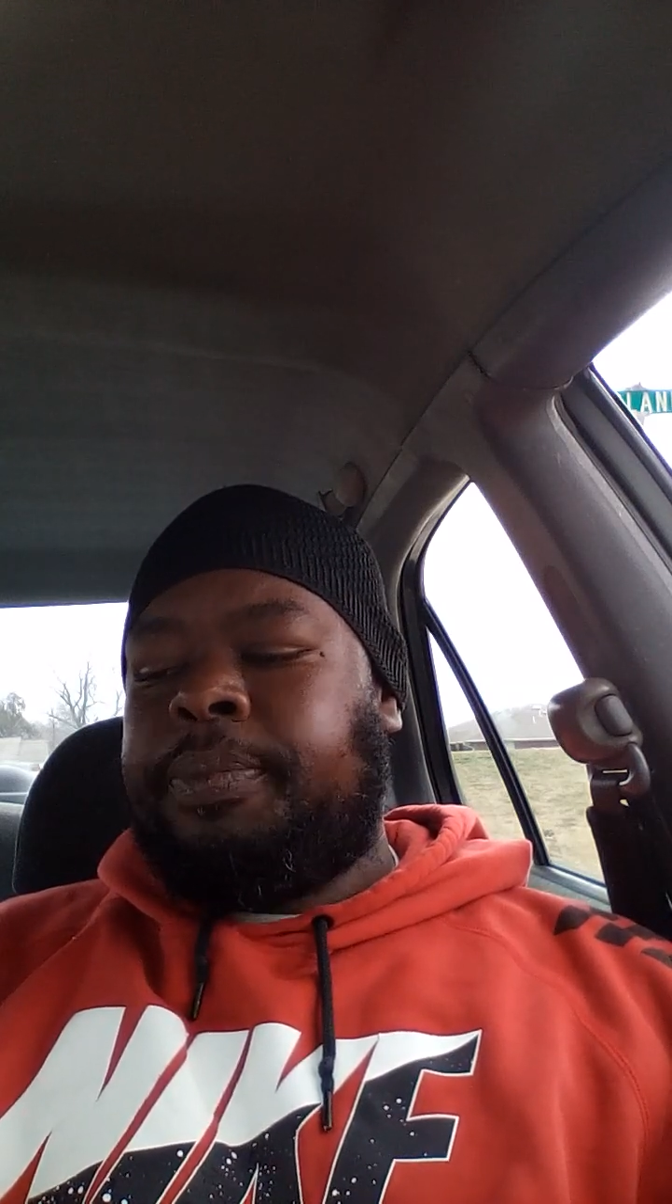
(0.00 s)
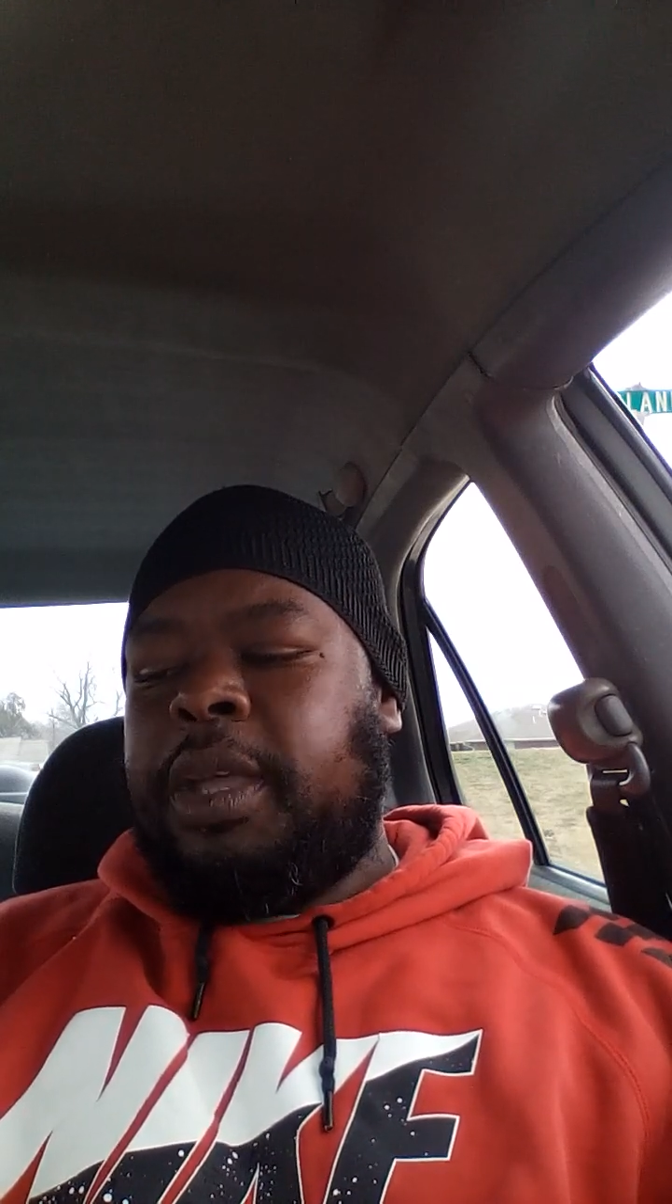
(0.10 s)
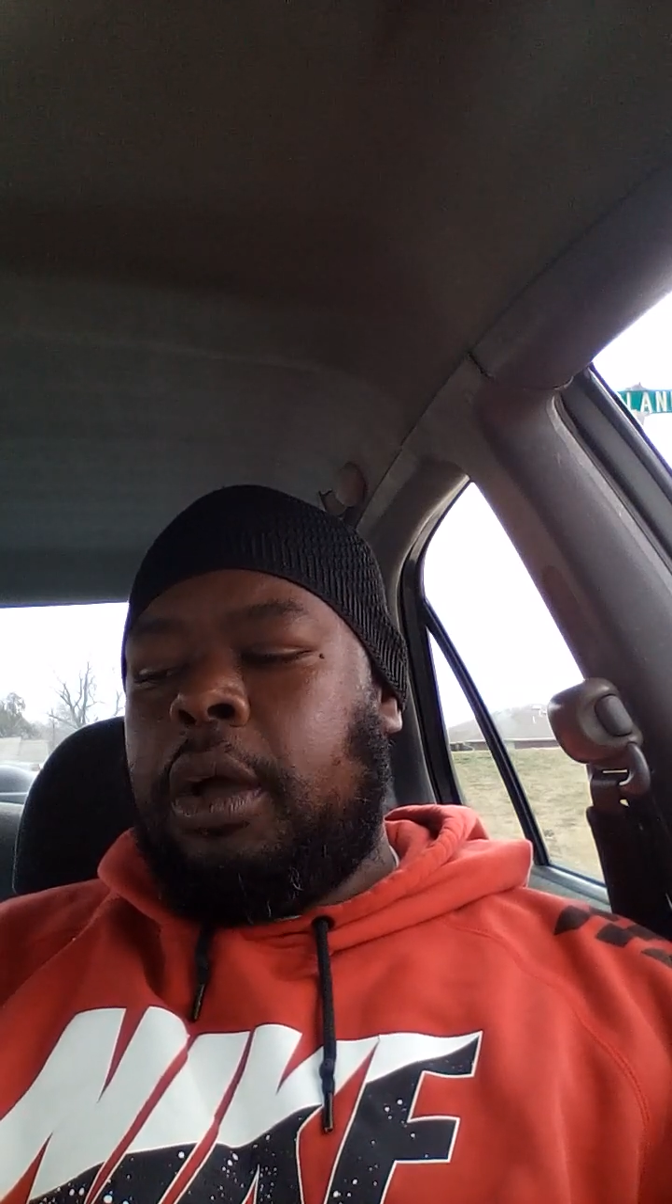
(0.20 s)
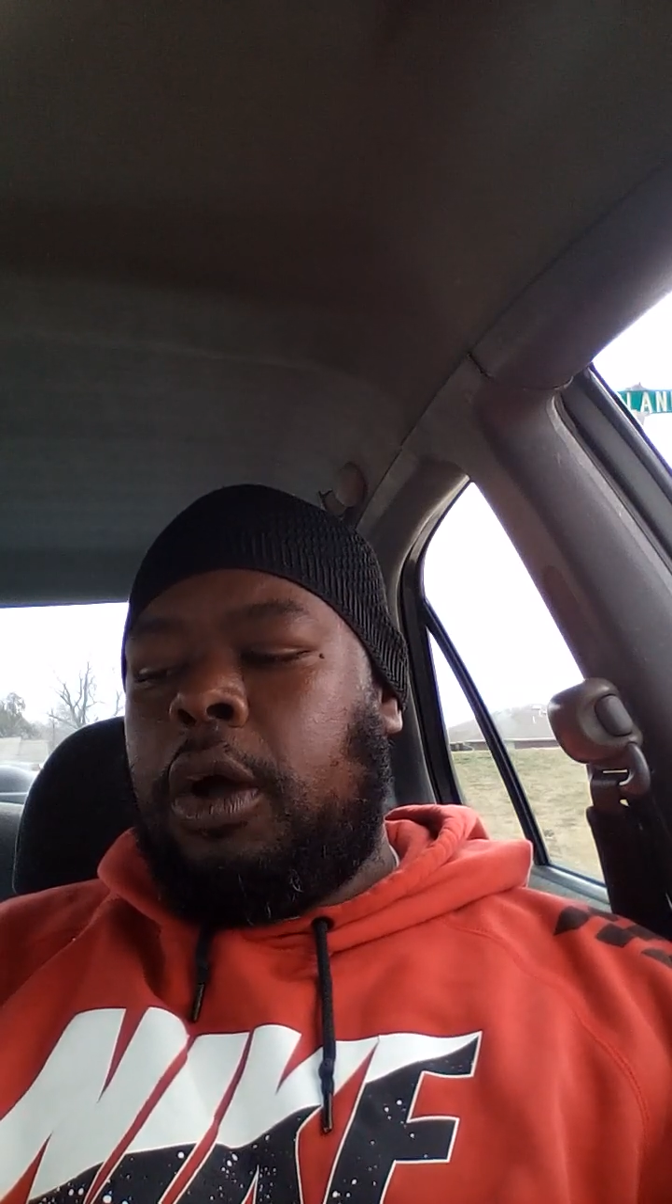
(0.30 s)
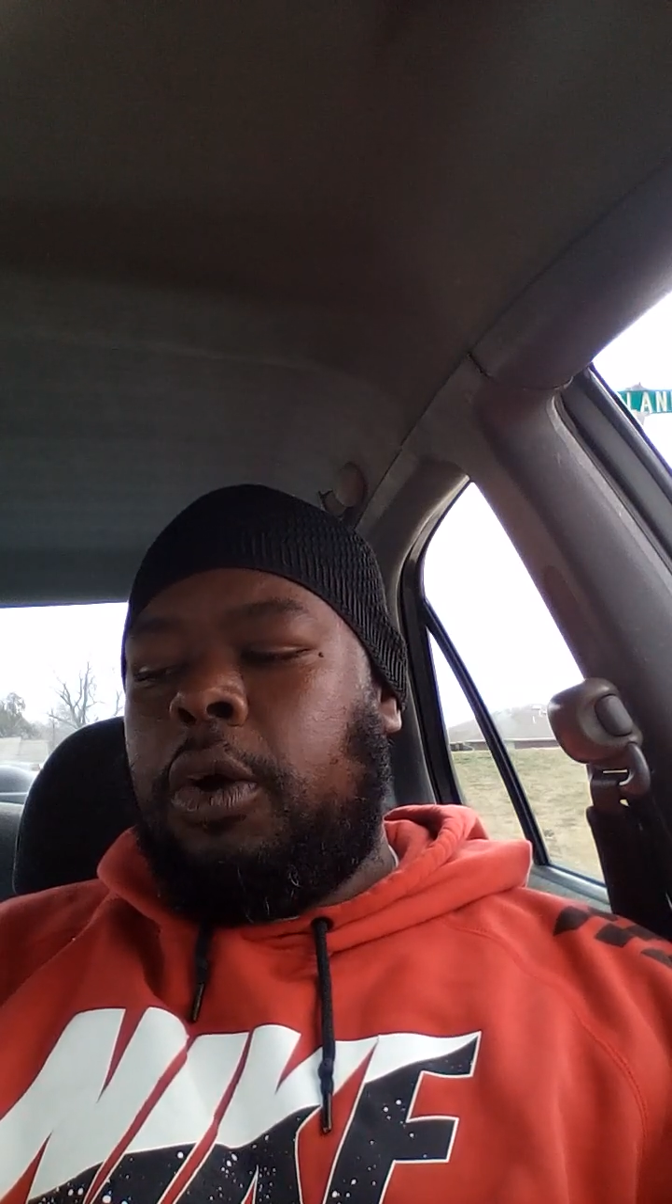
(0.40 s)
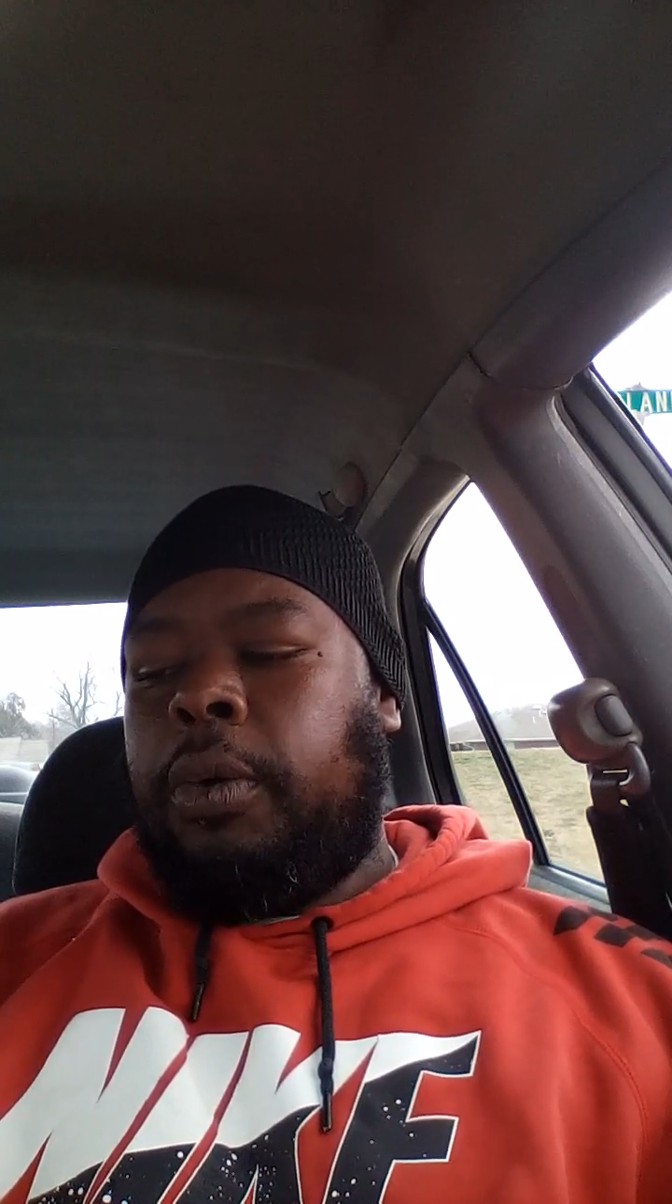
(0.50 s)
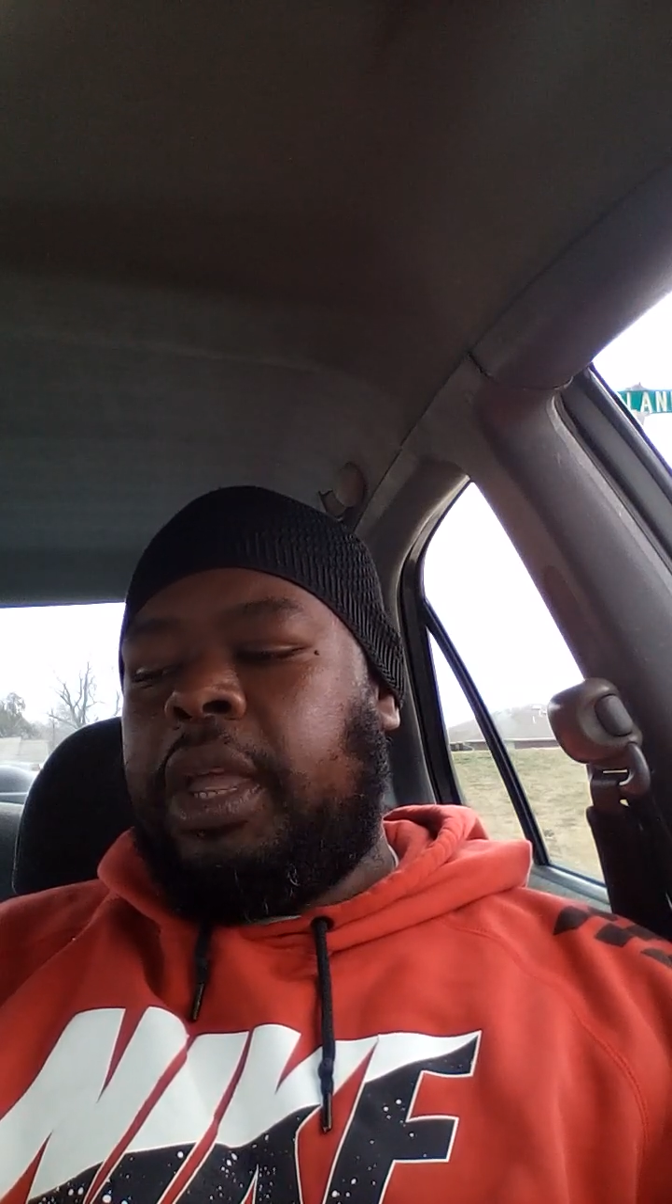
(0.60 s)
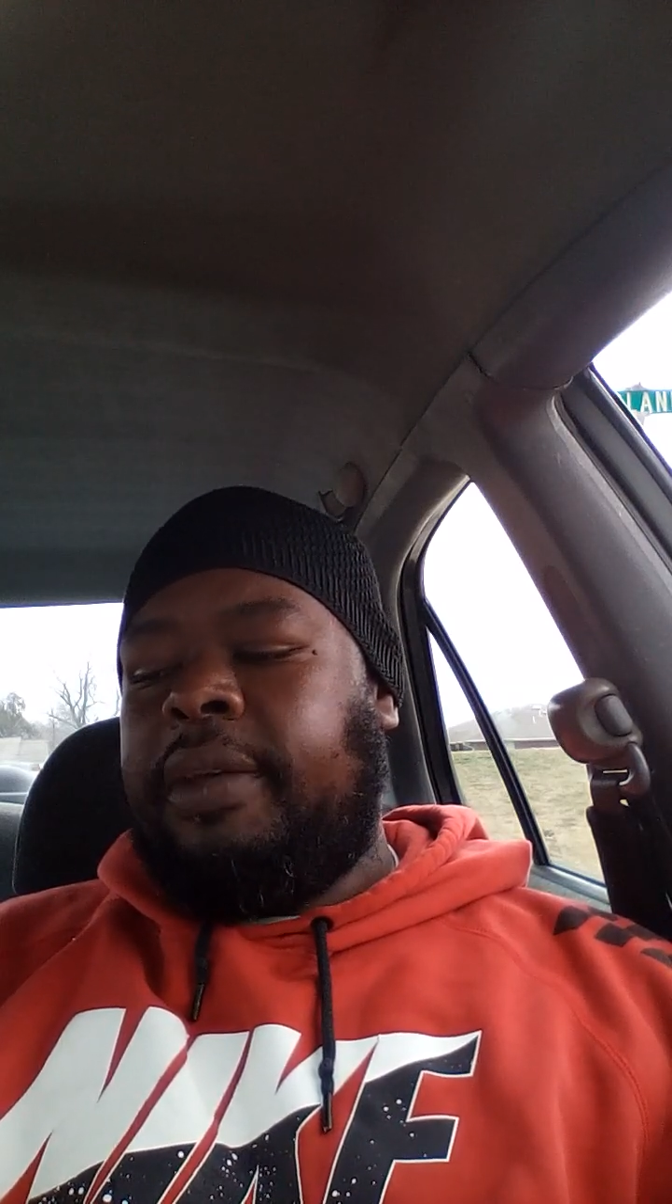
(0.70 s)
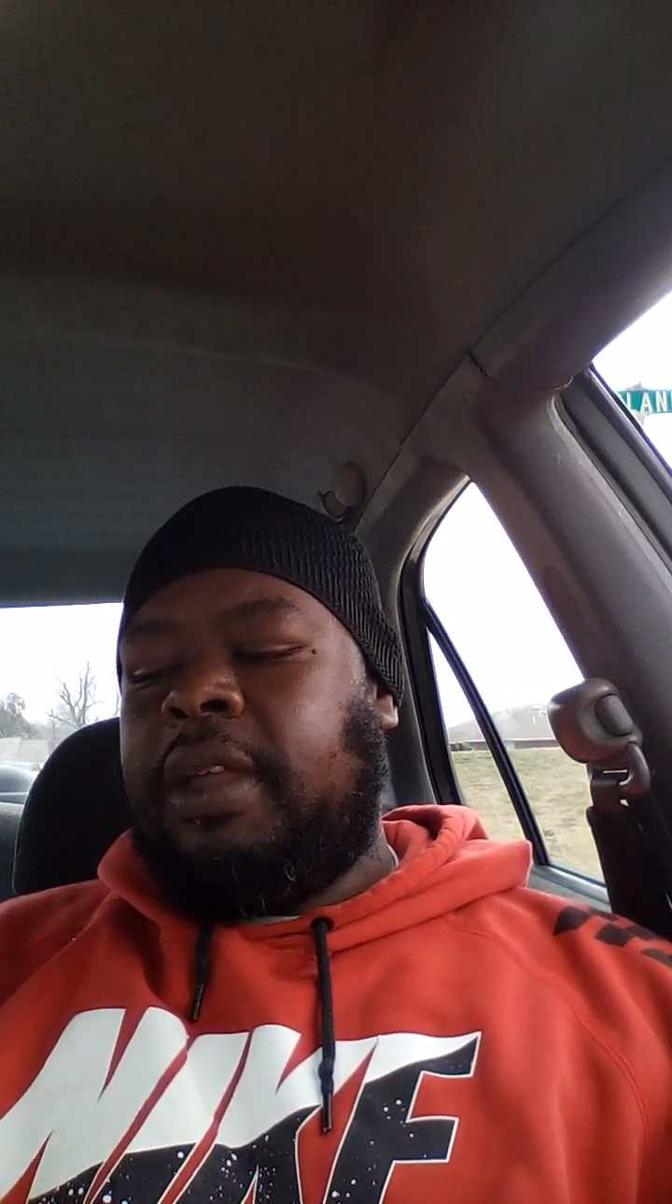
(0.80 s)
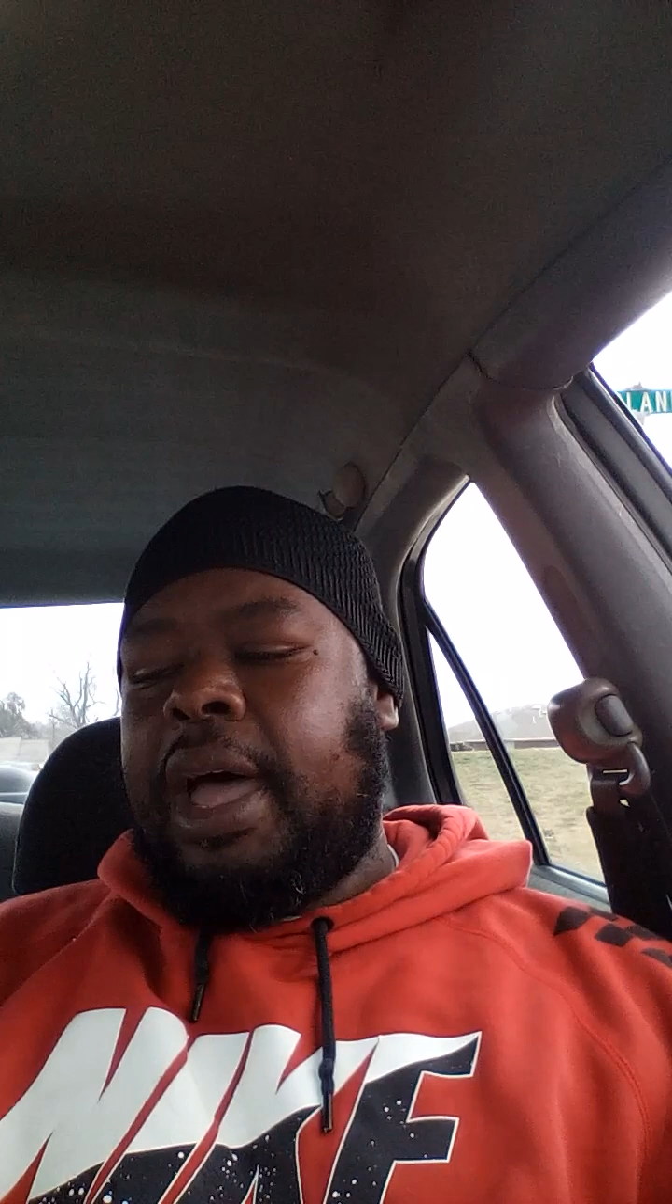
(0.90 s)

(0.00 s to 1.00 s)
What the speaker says: Behold, even